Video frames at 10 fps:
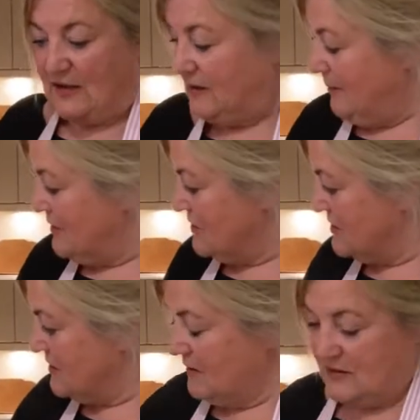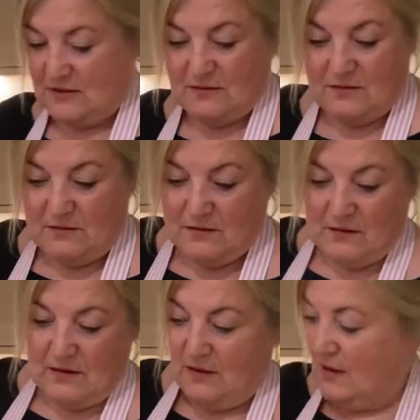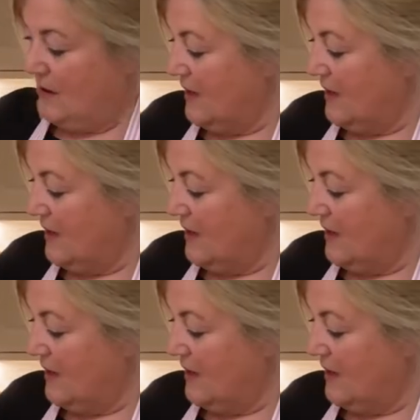Well, you haven't made it. It's white sauce, isn't it?